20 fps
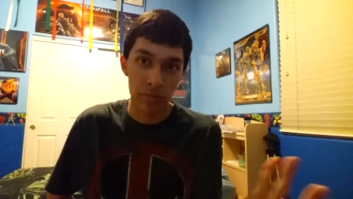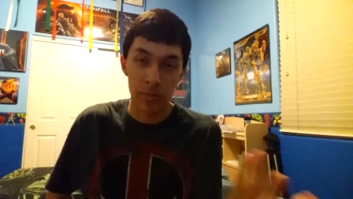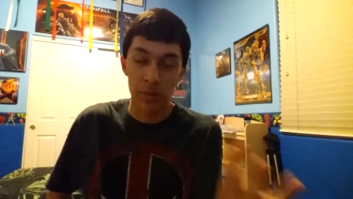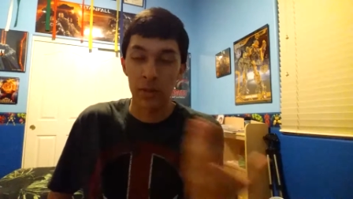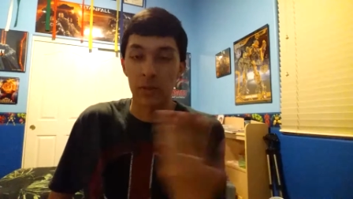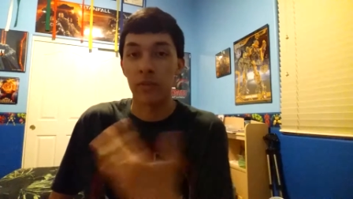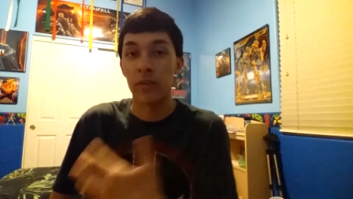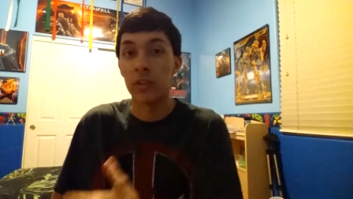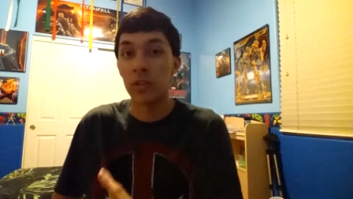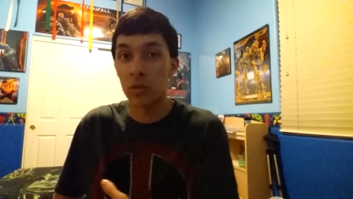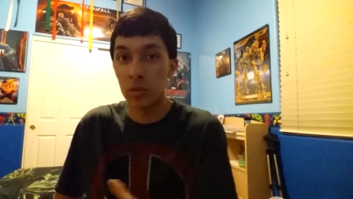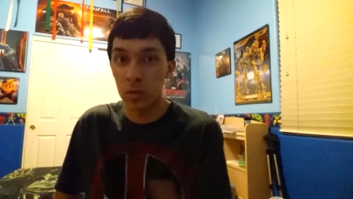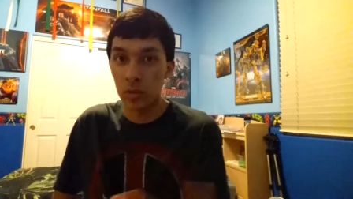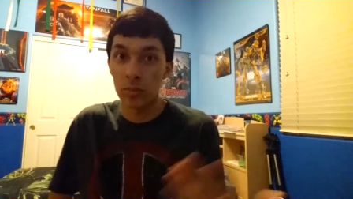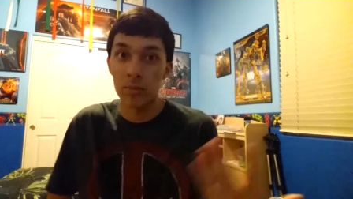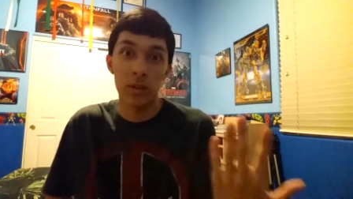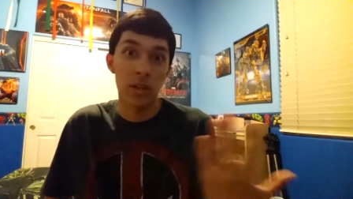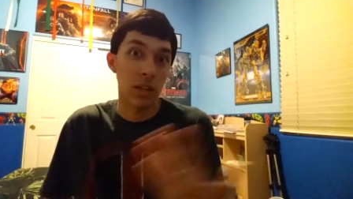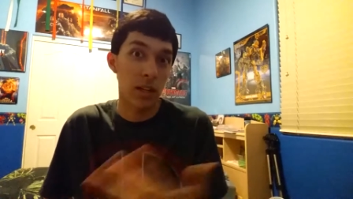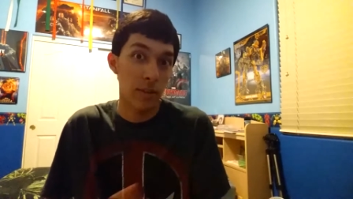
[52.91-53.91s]
But if I do,
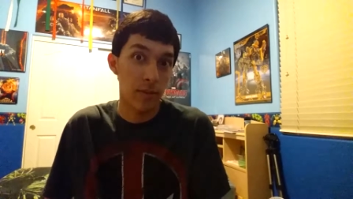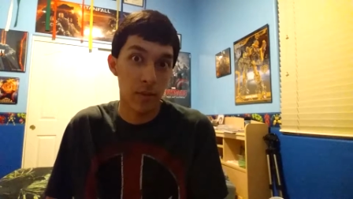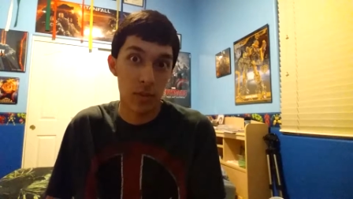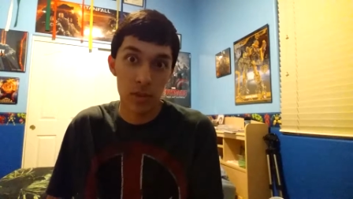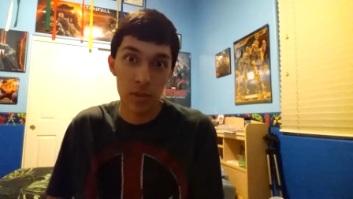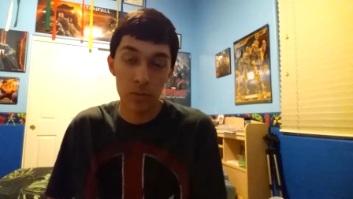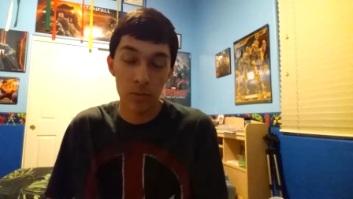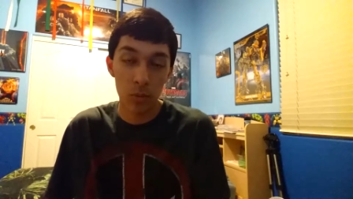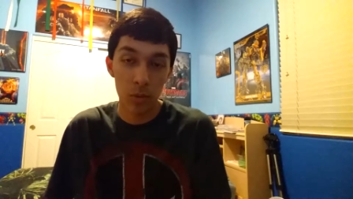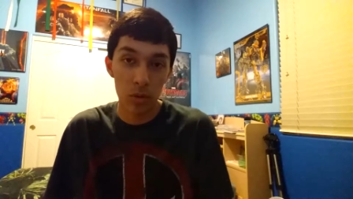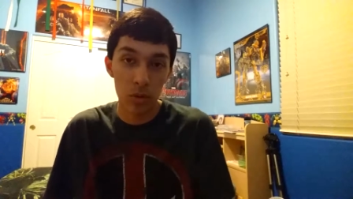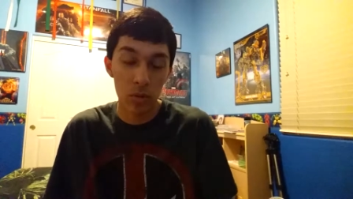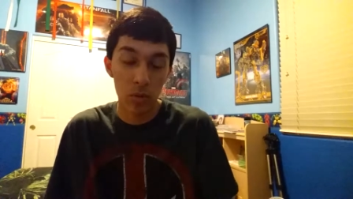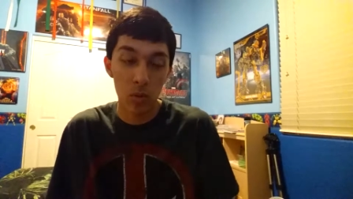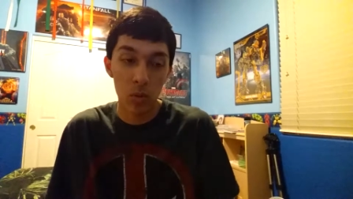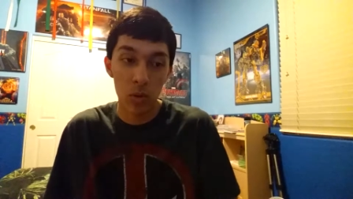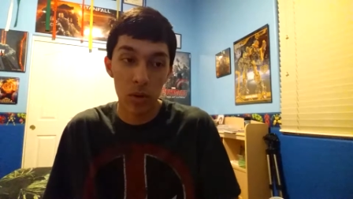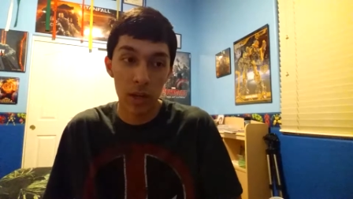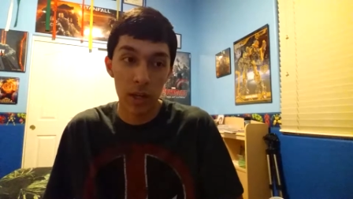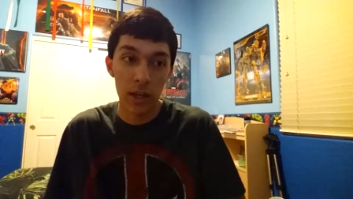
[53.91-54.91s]
I'm gonna give you a spoiler
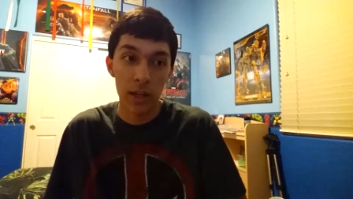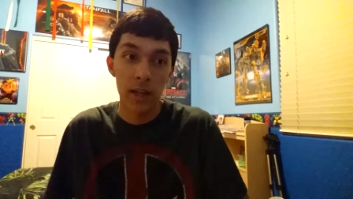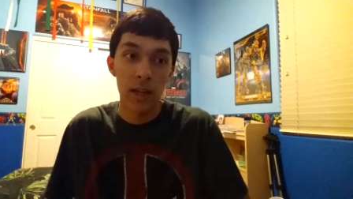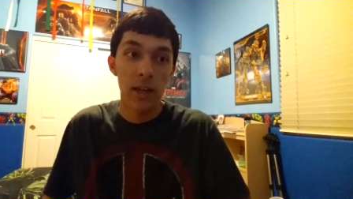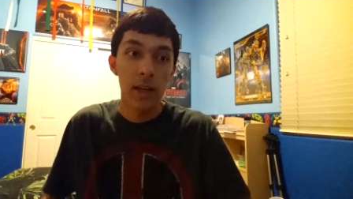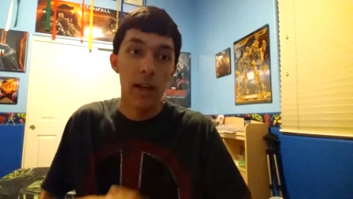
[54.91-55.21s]
warning.